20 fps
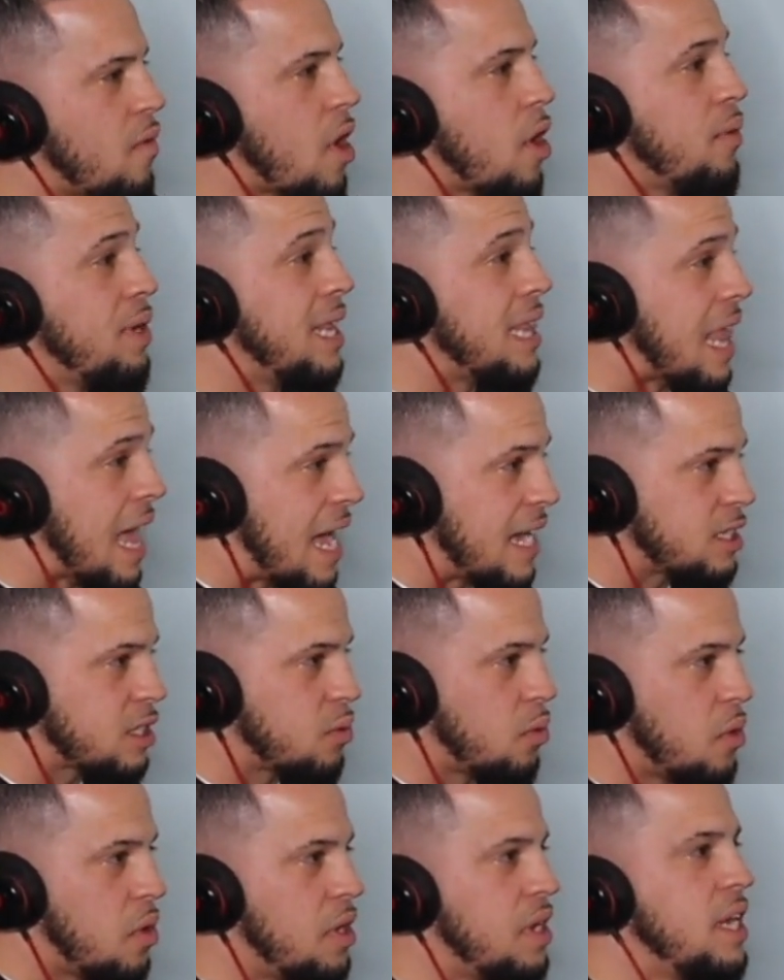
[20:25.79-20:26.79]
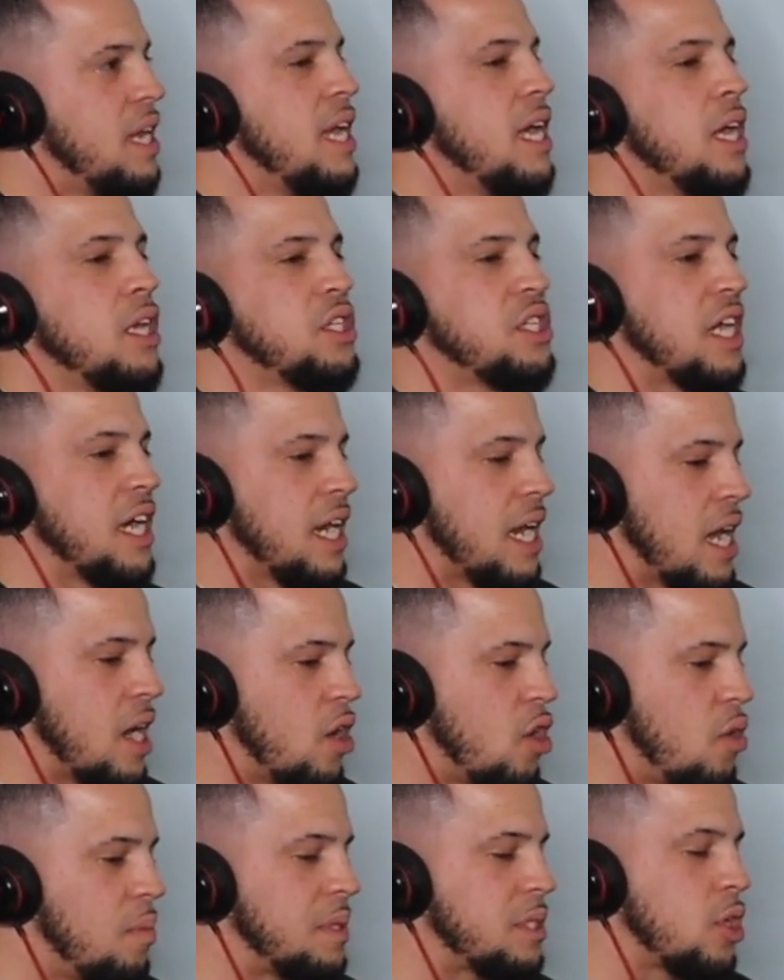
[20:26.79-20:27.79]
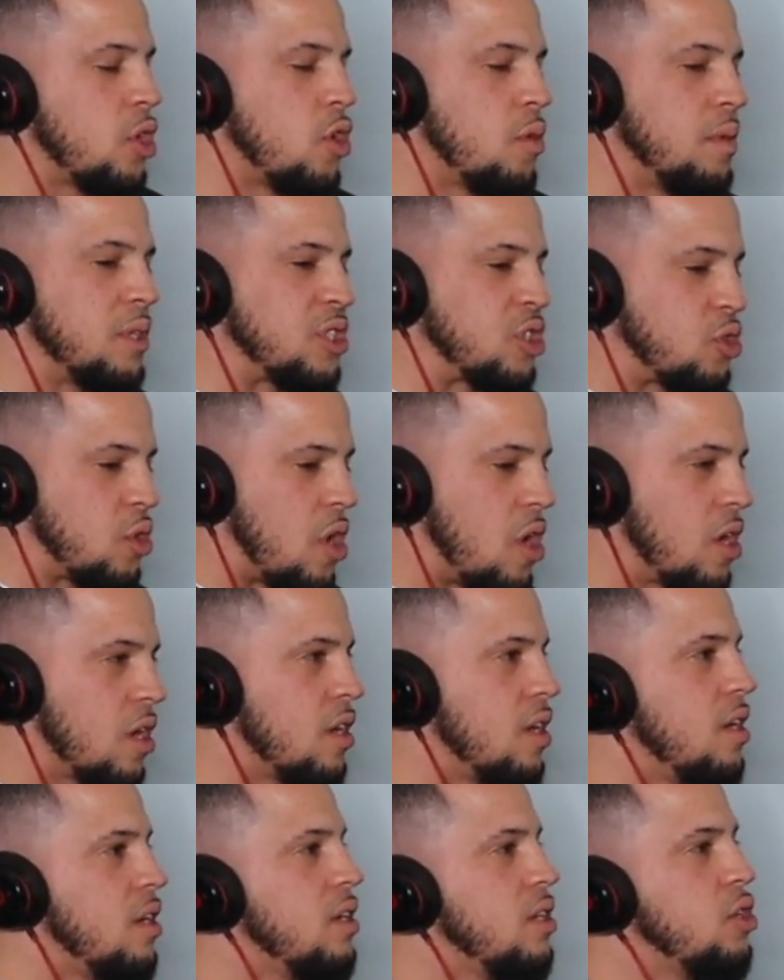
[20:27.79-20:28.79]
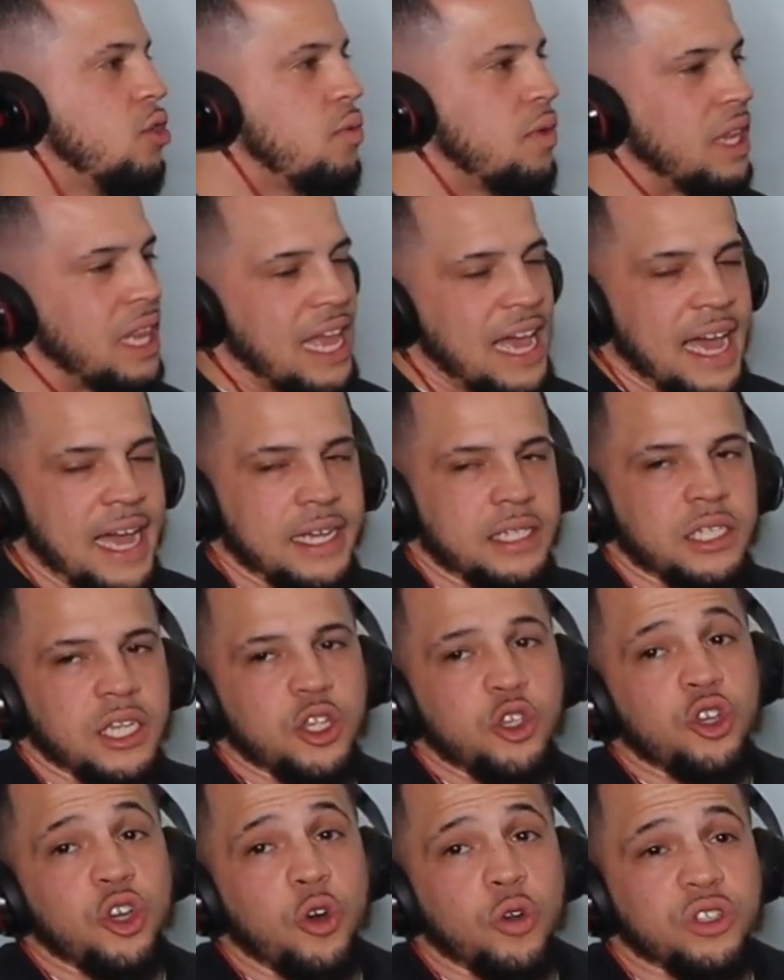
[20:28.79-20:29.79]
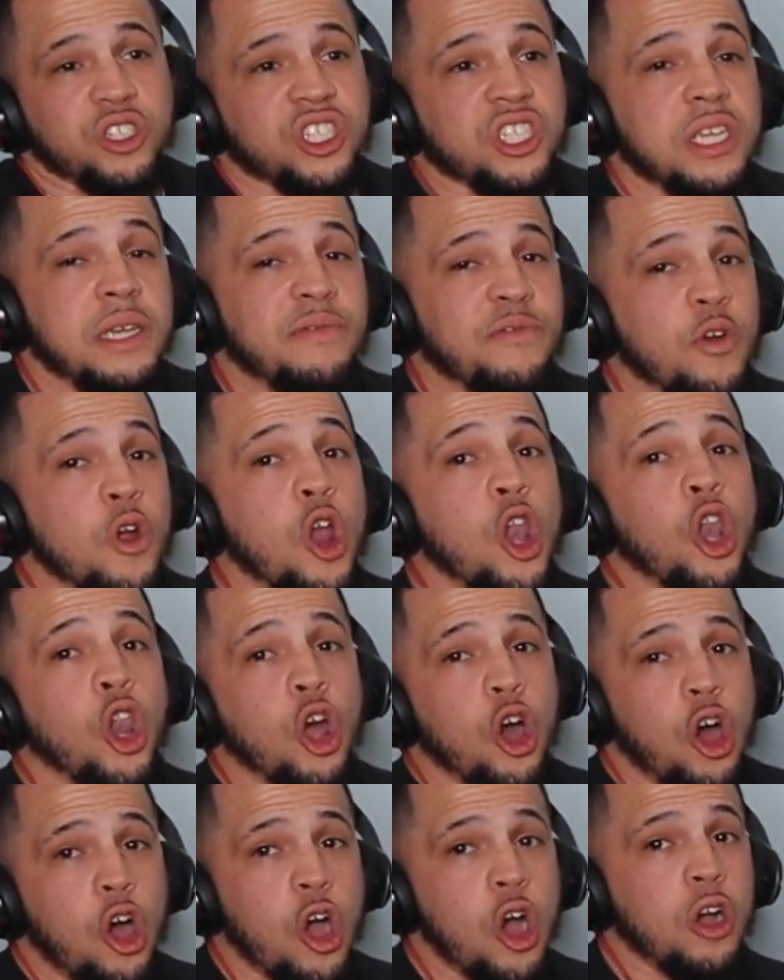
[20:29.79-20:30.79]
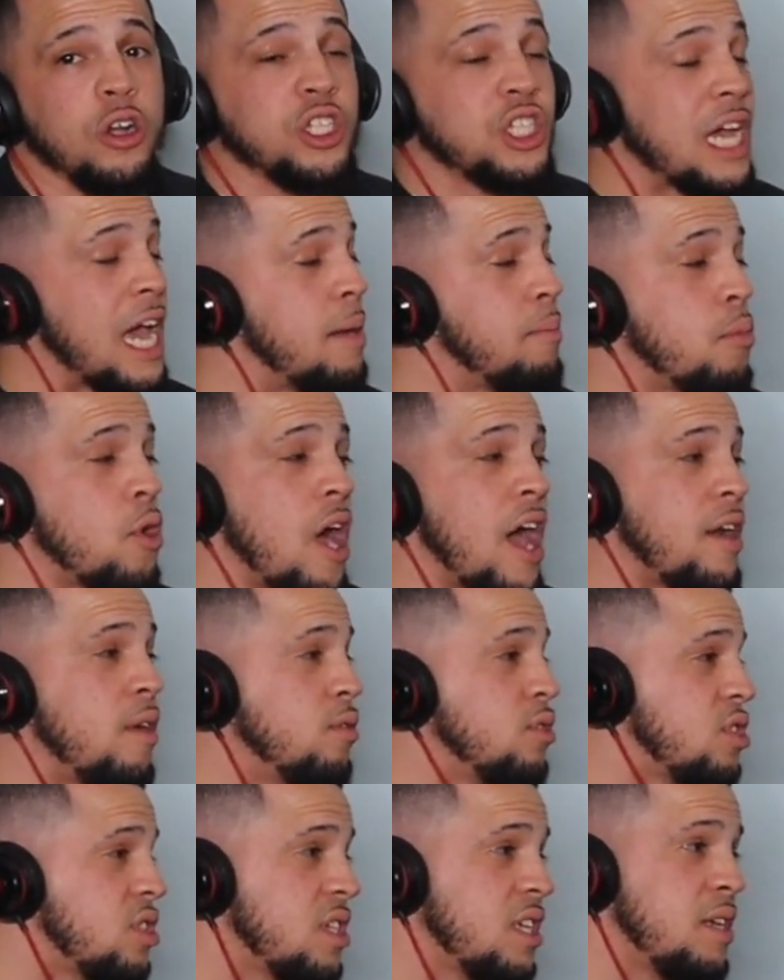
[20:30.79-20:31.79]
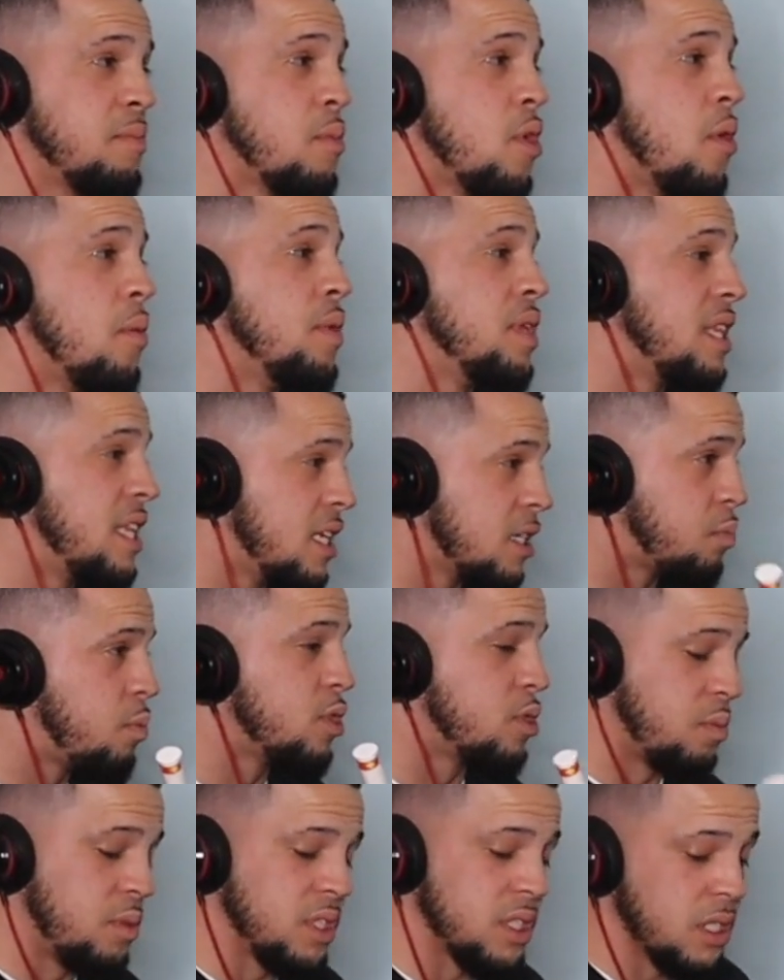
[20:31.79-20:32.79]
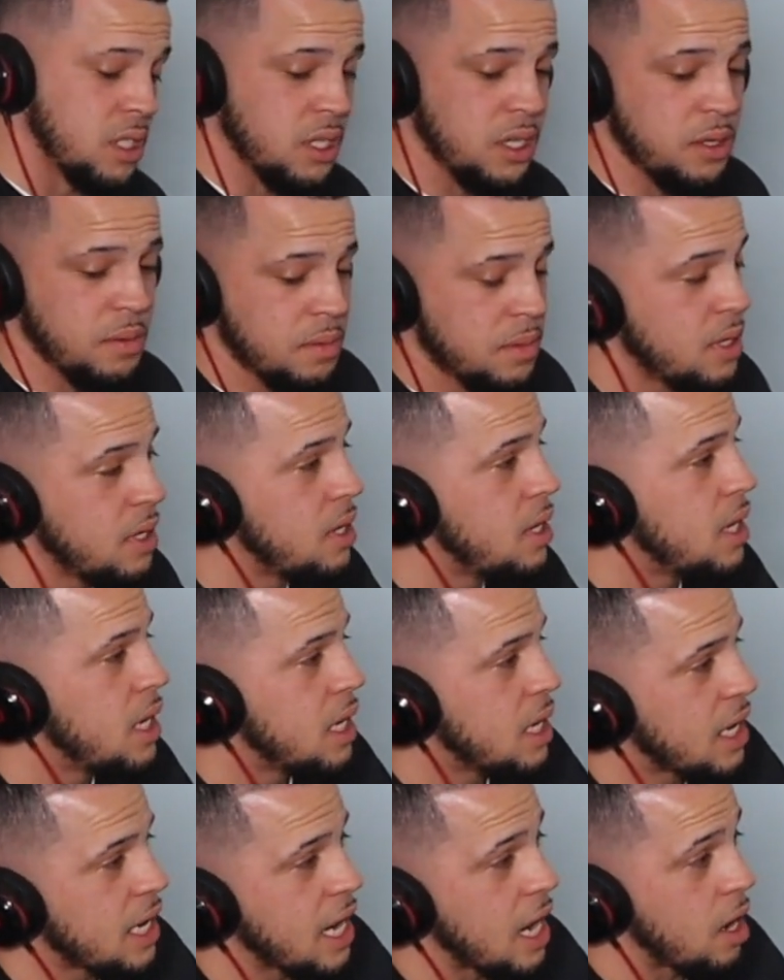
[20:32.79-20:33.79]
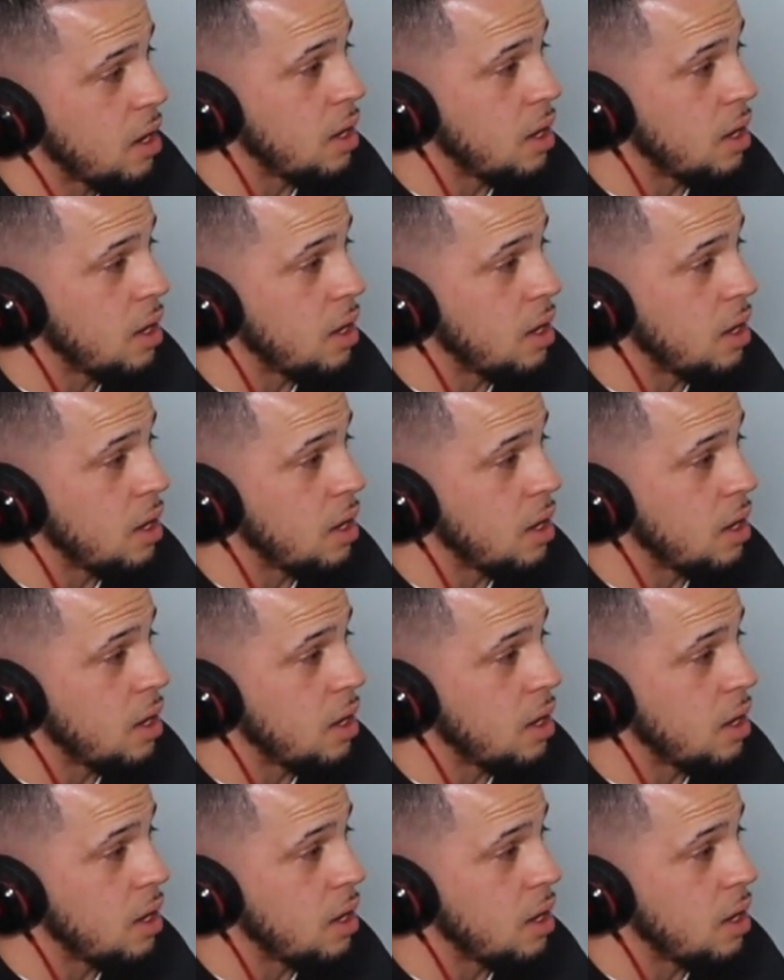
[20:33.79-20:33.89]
of our relaxed one, take it at home. It's a little bit stronger. You relax. You can go to sleep for a long time, bro. I don't sleep, bro, but this puts me to sleep. Like, I